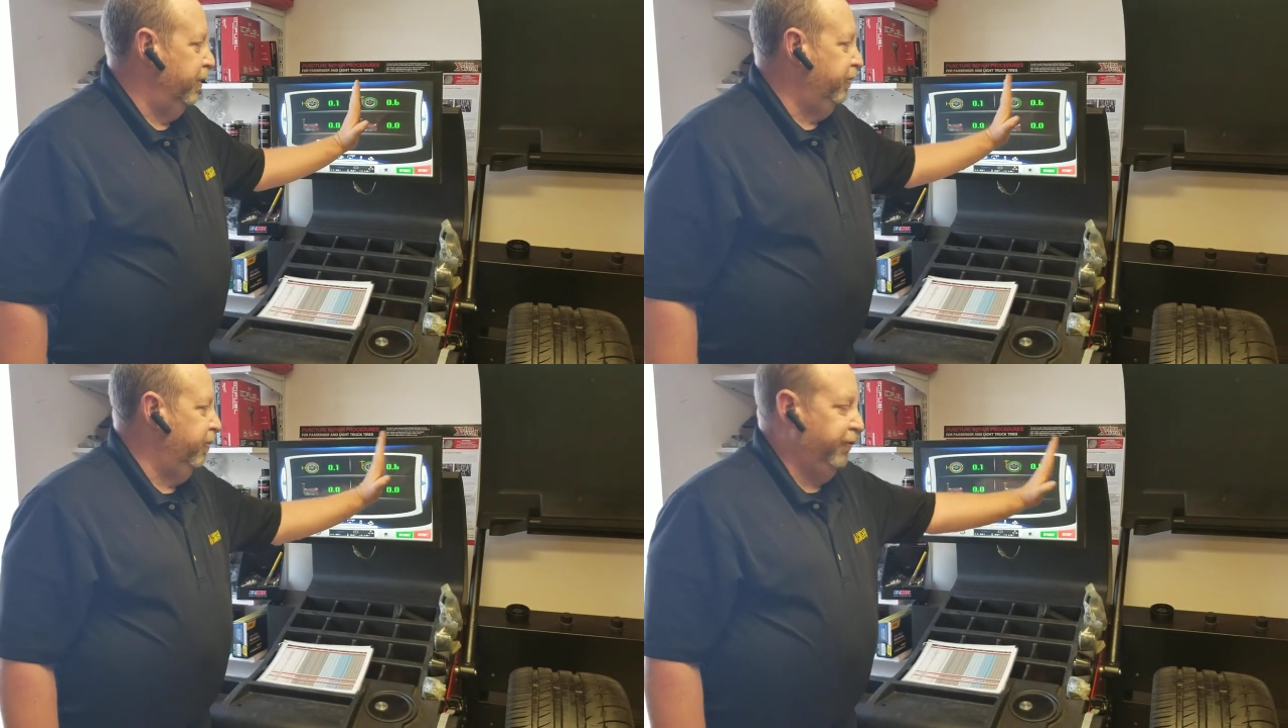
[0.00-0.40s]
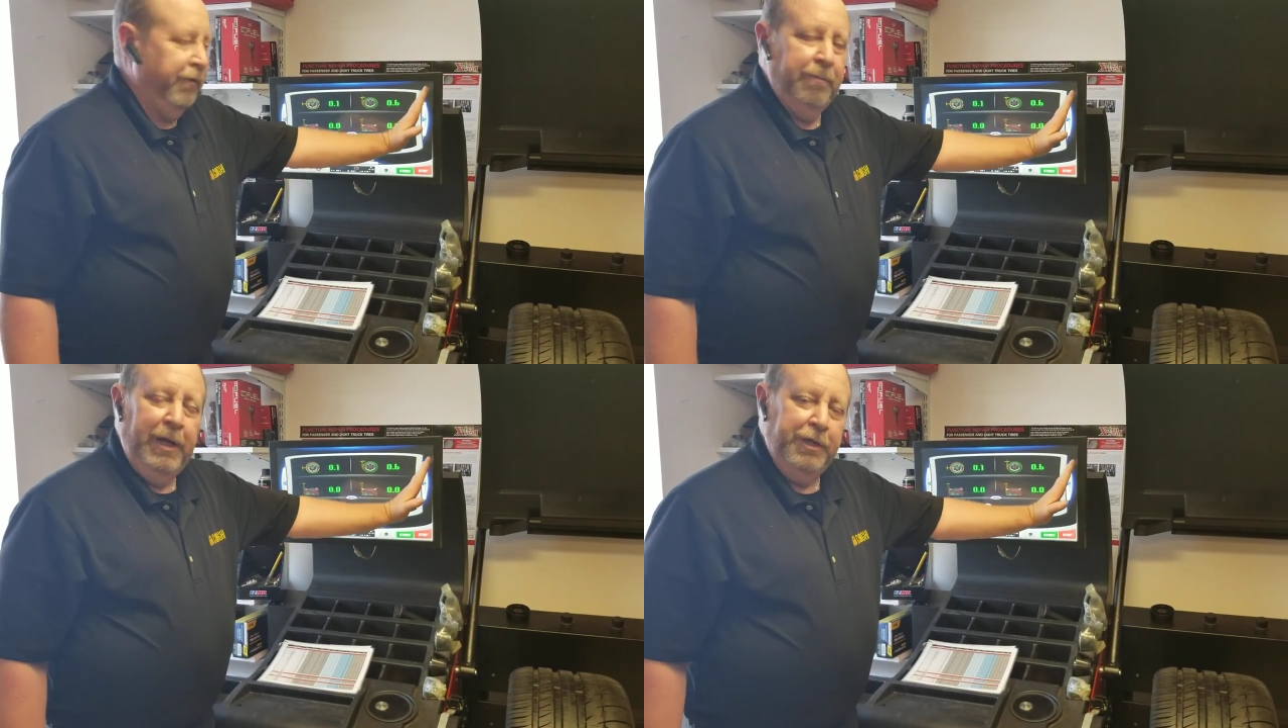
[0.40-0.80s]
This is
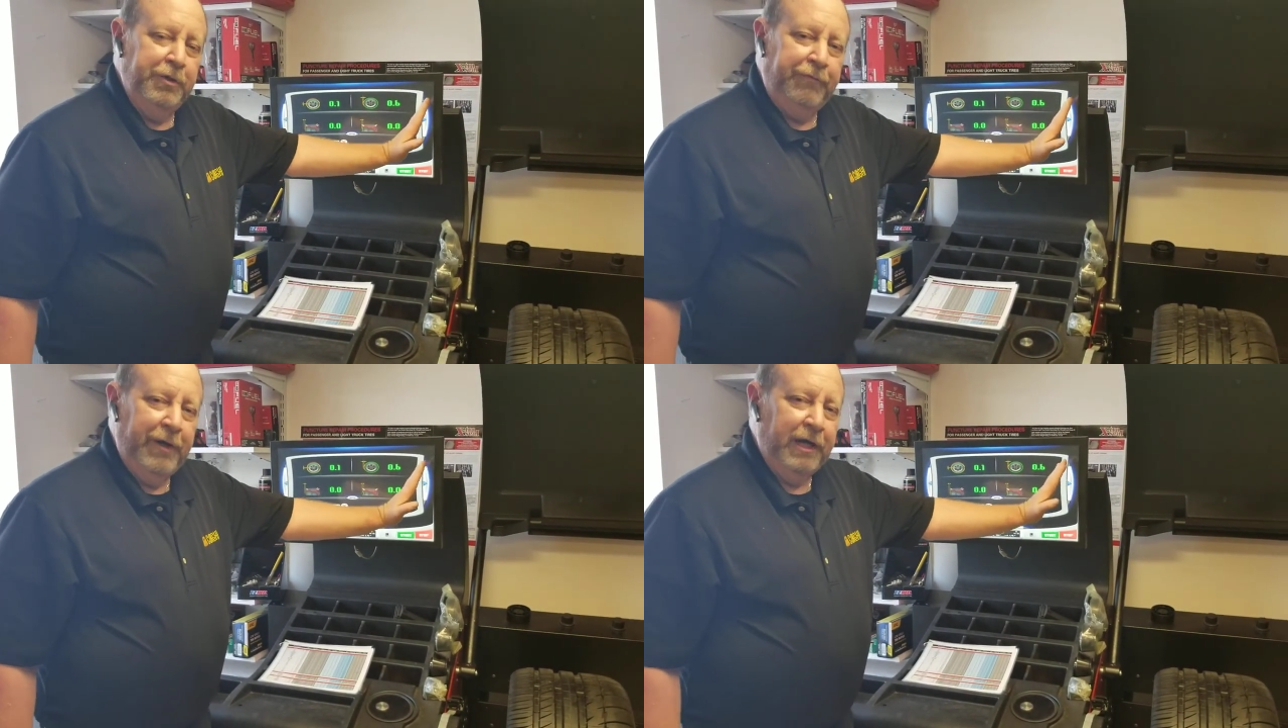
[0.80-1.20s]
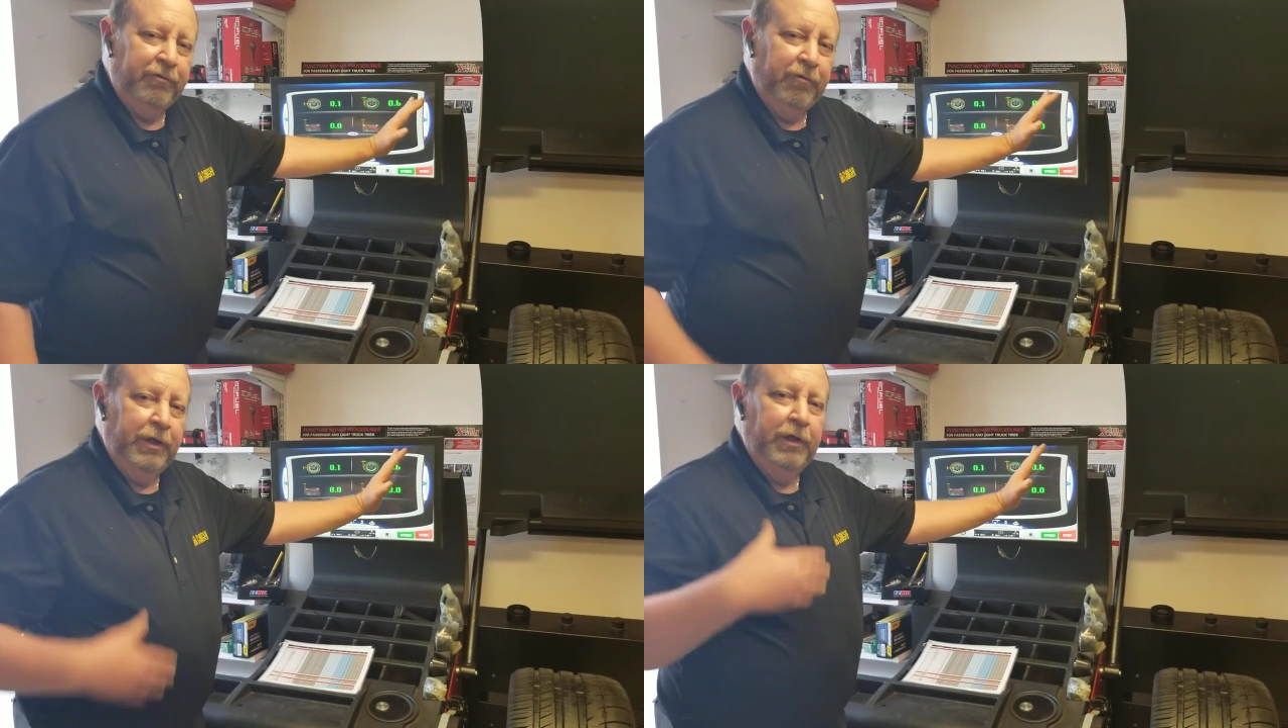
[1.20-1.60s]
for
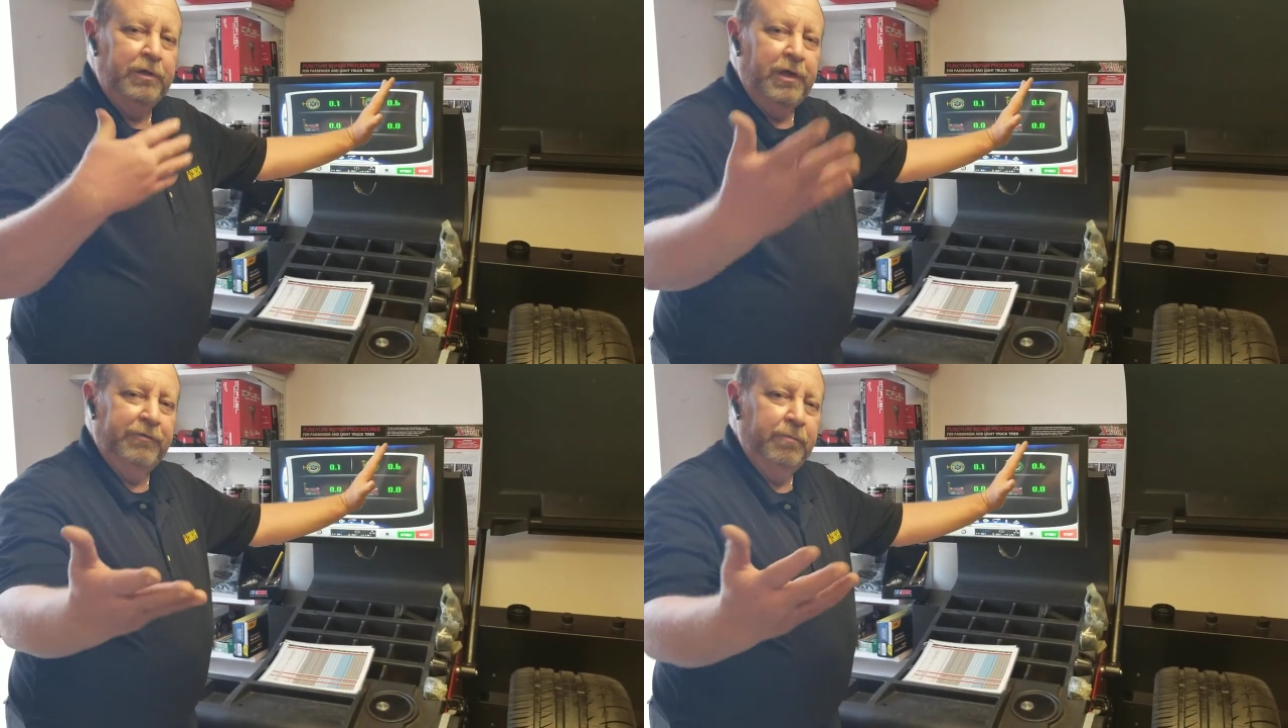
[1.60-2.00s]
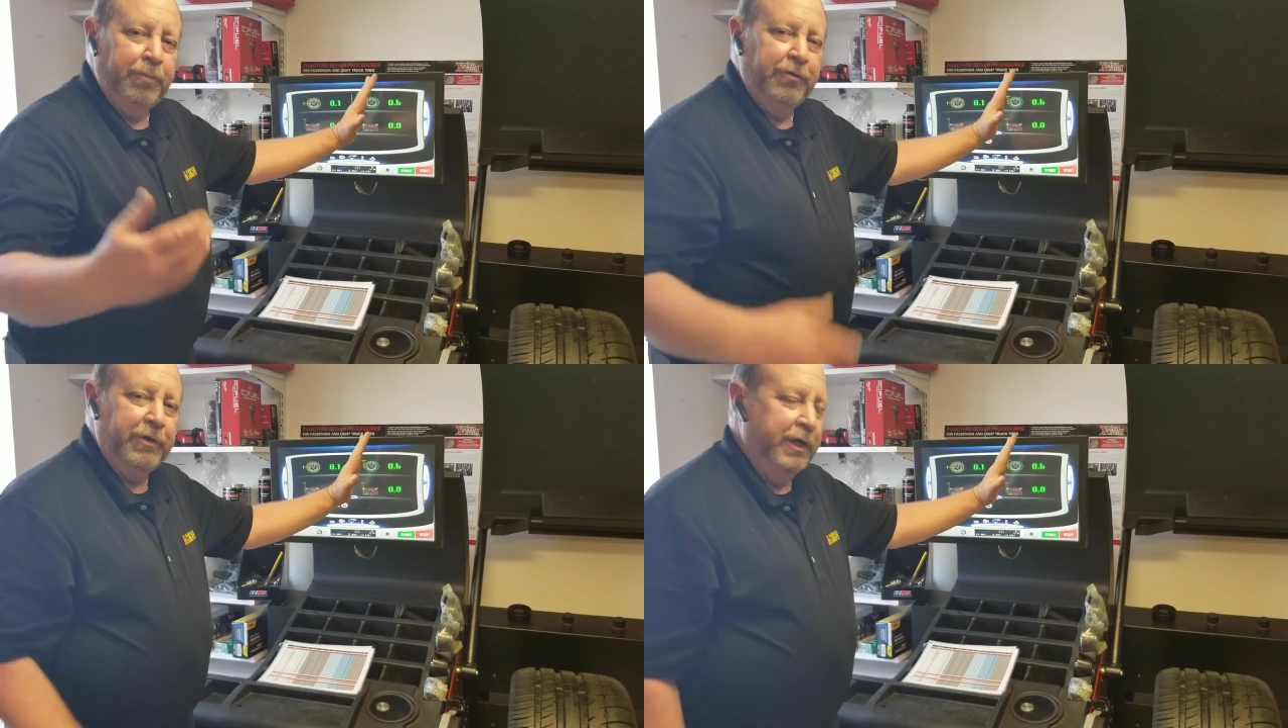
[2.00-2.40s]
manufacturing and doesn't
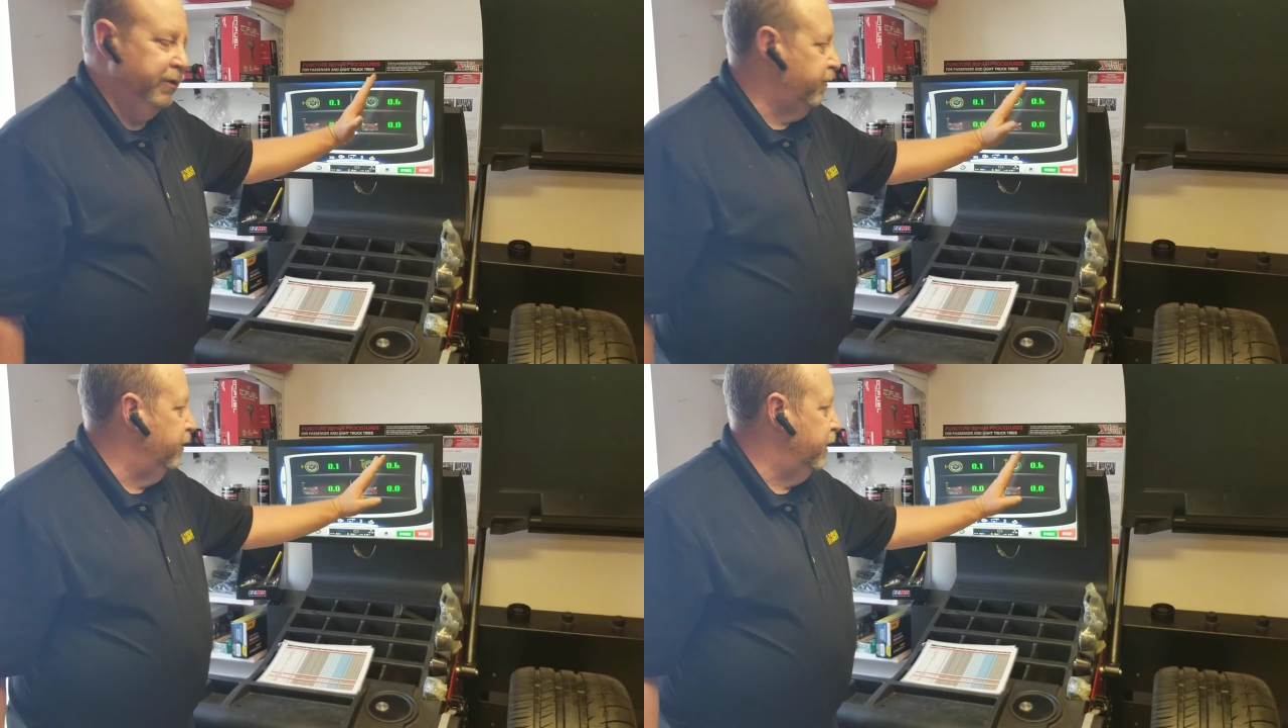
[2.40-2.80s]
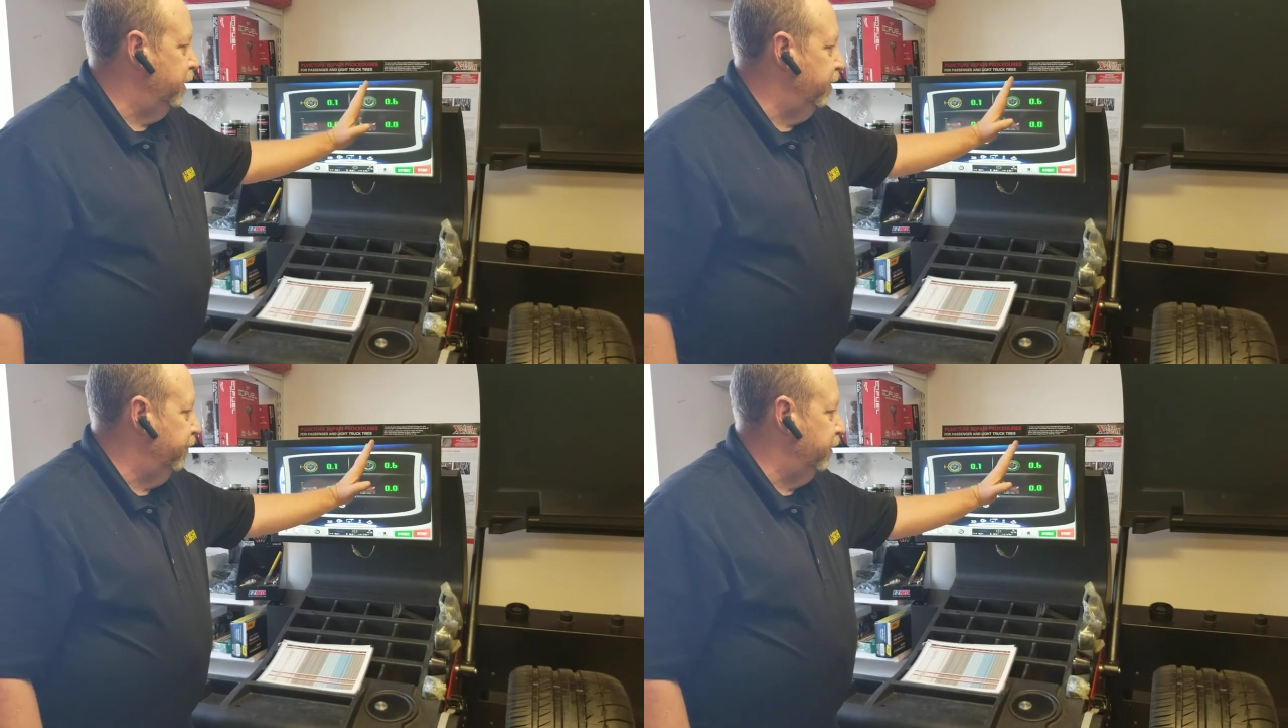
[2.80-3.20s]
pertain to the
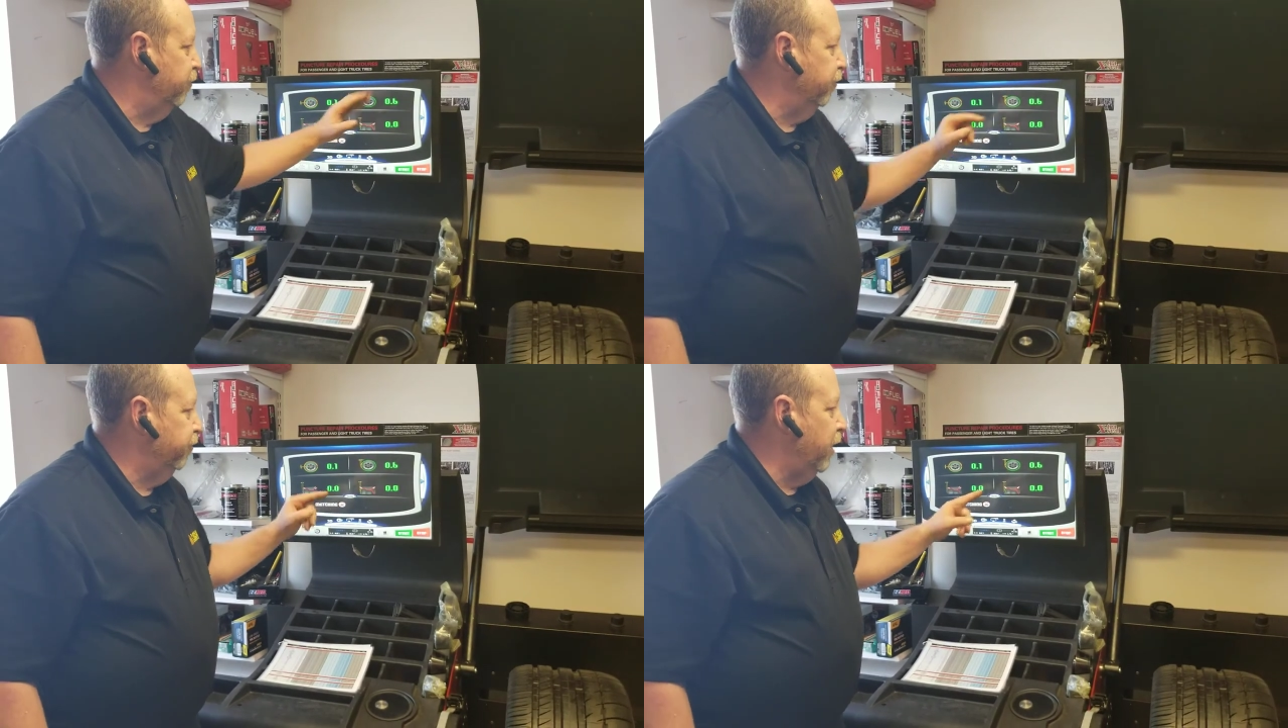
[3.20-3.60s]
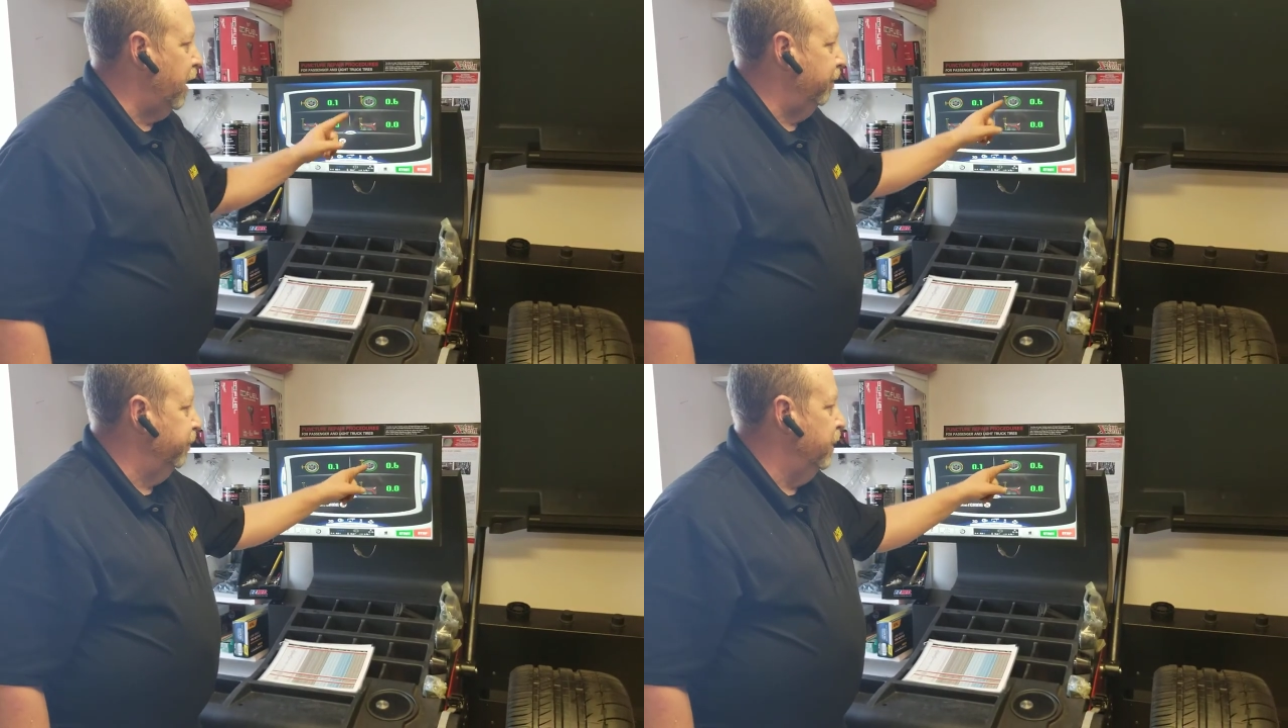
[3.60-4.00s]
individual shops.